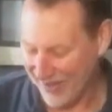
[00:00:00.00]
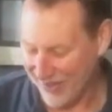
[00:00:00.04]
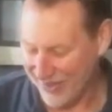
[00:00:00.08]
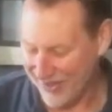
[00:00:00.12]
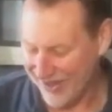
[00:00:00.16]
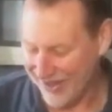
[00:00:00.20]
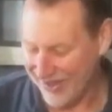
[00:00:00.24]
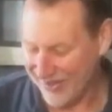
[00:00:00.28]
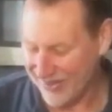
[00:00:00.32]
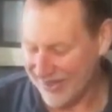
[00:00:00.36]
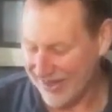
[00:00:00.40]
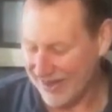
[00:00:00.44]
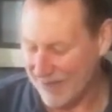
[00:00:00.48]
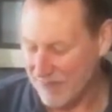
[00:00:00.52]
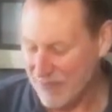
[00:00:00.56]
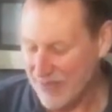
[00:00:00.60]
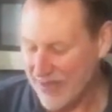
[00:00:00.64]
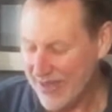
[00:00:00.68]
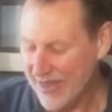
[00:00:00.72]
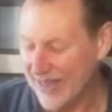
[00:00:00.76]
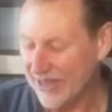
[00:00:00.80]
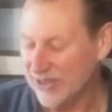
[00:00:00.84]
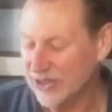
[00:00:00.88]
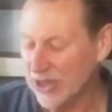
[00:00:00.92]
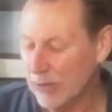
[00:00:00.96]
I thought that
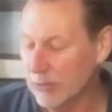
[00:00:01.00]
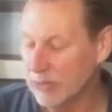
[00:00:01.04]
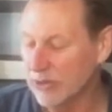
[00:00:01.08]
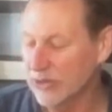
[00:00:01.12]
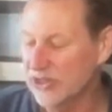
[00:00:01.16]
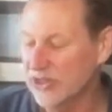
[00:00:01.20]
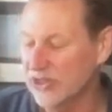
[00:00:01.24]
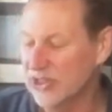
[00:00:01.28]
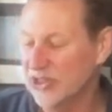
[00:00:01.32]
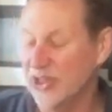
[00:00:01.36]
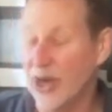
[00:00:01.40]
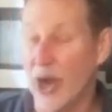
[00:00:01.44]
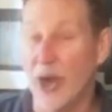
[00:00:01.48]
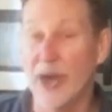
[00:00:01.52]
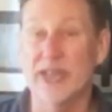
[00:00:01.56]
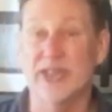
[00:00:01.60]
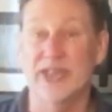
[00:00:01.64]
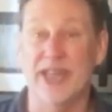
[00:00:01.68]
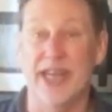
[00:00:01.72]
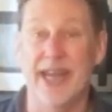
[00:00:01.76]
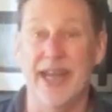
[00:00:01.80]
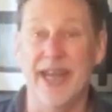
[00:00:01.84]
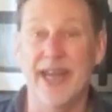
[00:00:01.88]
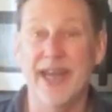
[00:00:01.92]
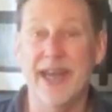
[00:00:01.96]
it's almost as dark
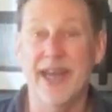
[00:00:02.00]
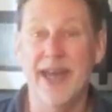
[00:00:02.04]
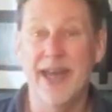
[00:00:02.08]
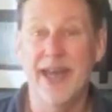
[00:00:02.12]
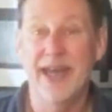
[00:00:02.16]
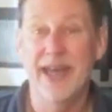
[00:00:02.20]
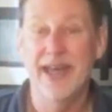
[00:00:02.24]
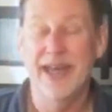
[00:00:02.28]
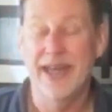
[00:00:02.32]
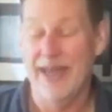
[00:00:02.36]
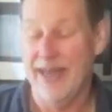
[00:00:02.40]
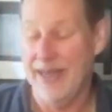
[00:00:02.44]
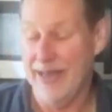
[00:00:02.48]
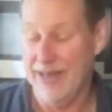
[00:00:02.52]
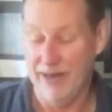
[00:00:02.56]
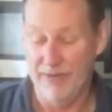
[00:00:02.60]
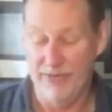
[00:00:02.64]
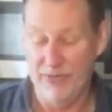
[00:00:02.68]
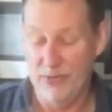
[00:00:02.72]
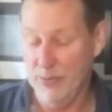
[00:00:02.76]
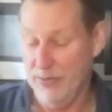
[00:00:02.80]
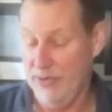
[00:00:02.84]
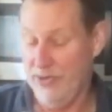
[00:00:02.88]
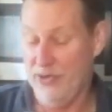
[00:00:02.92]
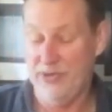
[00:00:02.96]
as ink. And
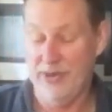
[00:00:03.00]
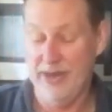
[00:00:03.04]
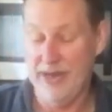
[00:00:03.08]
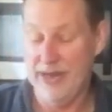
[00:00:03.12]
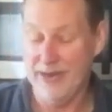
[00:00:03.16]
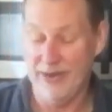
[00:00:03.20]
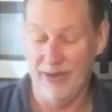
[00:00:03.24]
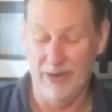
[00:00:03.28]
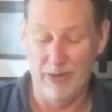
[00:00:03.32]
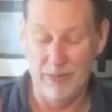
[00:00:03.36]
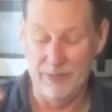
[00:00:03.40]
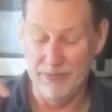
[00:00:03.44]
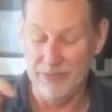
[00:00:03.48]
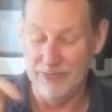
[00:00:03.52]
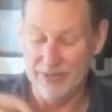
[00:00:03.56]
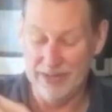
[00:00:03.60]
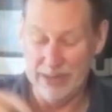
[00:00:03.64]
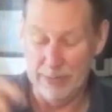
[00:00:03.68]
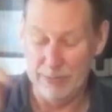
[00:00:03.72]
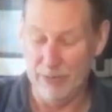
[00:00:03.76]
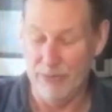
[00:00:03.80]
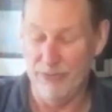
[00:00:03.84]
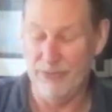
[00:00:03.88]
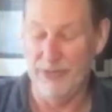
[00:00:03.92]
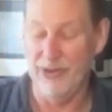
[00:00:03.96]
if you want to try it at home,
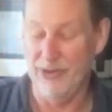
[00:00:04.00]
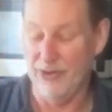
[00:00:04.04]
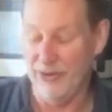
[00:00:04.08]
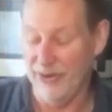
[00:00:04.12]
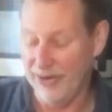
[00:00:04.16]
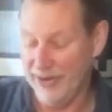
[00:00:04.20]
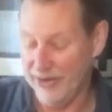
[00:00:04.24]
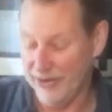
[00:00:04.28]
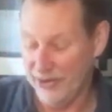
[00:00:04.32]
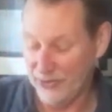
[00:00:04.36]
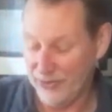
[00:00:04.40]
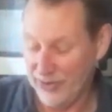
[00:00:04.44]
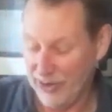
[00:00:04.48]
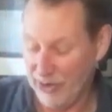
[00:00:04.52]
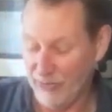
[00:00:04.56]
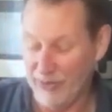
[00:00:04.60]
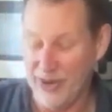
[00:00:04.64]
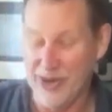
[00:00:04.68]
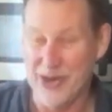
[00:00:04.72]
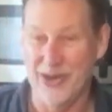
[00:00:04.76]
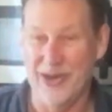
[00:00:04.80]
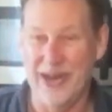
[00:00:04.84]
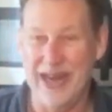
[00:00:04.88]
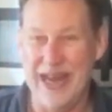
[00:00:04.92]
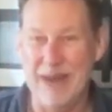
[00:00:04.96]
dip your finger in and try to
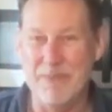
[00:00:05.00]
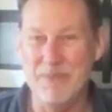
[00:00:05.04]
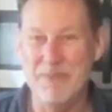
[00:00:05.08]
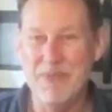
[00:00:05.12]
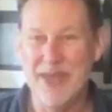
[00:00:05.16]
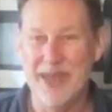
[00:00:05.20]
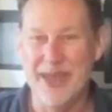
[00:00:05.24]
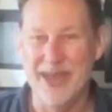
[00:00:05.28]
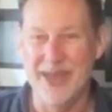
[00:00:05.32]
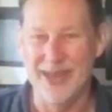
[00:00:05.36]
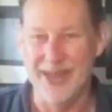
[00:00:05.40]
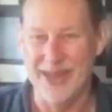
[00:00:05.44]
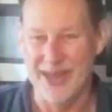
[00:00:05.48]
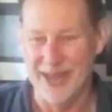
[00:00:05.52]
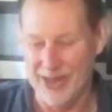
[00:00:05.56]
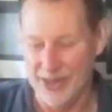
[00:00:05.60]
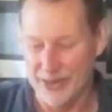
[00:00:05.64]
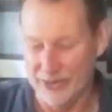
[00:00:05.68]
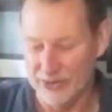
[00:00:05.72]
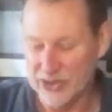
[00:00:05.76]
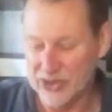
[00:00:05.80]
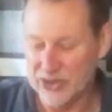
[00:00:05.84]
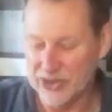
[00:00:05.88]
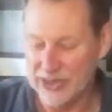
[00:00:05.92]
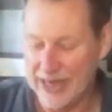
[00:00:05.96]
write your name.
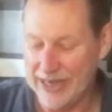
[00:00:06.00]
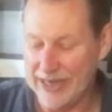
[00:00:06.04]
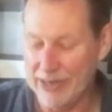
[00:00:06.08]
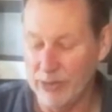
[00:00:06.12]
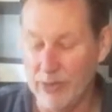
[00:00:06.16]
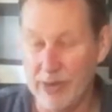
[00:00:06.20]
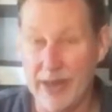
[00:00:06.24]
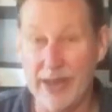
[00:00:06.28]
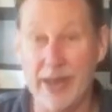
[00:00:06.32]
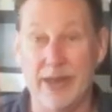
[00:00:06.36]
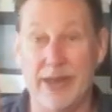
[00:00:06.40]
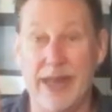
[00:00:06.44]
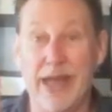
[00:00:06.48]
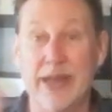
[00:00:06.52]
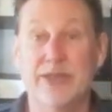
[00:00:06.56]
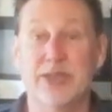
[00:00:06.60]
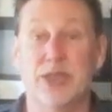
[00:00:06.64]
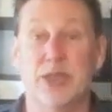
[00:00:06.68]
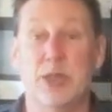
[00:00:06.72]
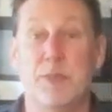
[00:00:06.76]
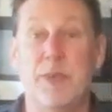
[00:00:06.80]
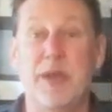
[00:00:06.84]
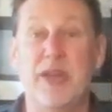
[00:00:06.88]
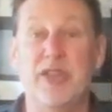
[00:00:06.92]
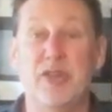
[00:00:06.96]
it'll stain not
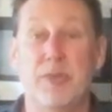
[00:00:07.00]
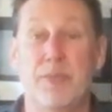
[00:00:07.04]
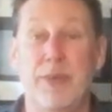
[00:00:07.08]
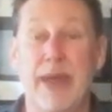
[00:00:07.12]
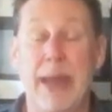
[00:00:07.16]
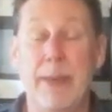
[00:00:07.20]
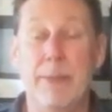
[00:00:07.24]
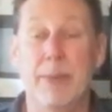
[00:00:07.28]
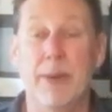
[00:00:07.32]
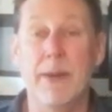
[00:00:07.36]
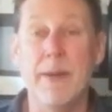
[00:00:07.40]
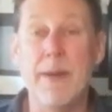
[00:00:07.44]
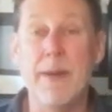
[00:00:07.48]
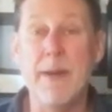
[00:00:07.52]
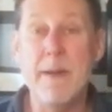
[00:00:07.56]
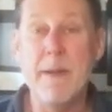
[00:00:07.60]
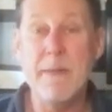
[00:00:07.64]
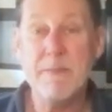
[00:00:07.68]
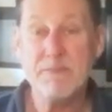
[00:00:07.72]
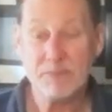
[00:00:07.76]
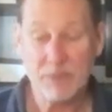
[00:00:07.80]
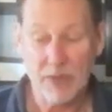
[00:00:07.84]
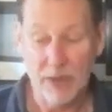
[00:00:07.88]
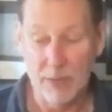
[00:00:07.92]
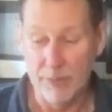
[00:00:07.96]
just a piece of paper,
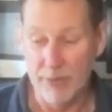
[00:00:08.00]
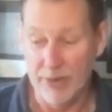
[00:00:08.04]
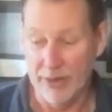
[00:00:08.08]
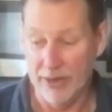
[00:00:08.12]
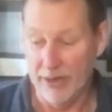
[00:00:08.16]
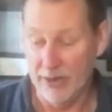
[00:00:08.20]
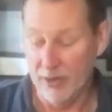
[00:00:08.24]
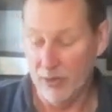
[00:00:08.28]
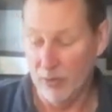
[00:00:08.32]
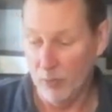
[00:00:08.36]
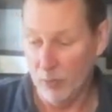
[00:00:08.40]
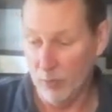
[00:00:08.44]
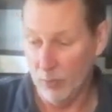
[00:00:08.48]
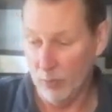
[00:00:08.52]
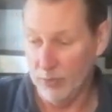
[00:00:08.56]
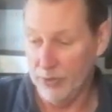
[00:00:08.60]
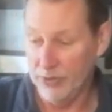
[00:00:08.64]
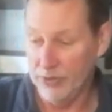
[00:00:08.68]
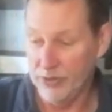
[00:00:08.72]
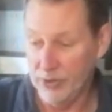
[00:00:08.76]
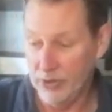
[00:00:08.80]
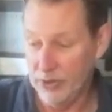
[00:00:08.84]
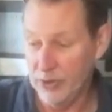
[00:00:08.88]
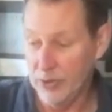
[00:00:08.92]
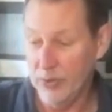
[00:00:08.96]
but
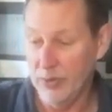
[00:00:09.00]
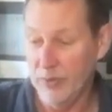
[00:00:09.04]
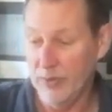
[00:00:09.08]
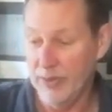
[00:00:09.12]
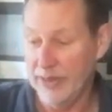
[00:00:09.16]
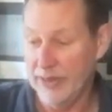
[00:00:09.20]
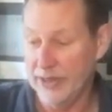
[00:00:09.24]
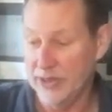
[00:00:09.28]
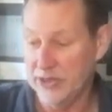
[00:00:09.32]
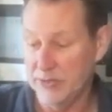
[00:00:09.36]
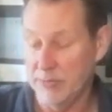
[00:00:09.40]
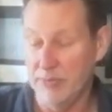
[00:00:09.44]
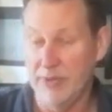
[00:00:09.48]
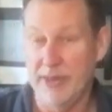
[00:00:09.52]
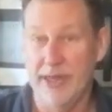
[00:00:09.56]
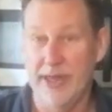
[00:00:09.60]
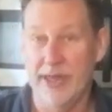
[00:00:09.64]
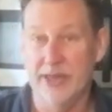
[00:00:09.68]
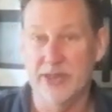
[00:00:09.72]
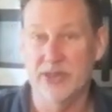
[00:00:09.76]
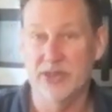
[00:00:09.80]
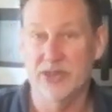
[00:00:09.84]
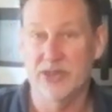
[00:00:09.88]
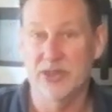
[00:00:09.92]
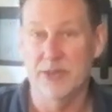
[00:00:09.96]
when you and some
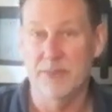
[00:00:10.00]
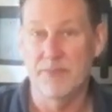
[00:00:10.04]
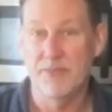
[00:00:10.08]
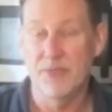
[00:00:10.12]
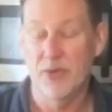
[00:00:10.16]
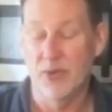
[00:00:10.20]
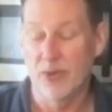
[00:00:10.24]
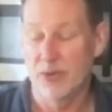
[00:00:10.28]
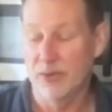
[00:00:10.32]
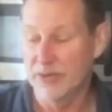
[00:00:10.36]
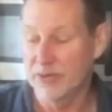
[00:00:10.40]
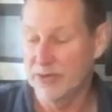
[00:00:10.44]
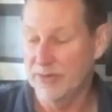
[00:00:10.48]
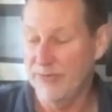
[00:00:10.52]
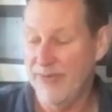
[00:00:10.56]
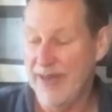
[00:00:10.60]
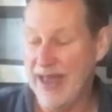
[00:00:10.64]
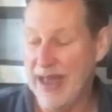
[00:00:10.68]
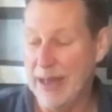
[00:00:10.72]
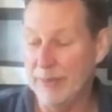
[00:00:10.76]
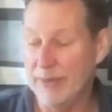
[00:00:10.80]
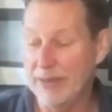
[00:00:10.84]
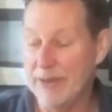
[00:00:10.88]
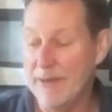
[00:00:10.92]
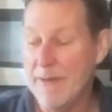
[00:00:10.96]
guests or just
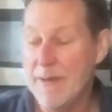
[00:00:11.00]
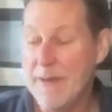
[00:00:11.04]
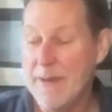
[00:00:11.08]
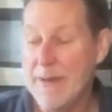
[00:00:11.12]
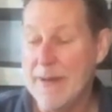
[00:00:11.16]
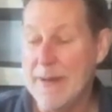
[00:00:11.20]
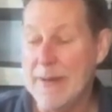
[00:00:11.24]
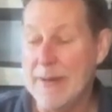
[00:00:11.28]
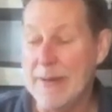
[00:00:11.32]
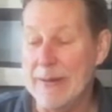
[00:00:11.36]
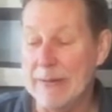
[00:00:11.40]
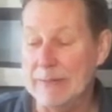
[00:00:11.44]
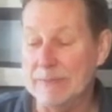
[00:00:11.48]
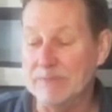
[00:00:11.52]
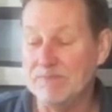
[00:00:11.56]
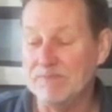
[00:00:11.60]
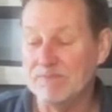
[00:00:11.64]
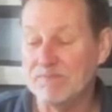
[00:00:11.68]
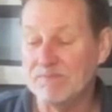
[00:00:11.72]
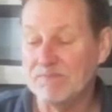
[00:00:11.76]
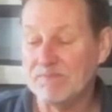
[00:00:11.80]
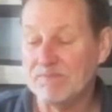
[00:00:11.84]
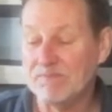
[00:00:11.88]
family, um,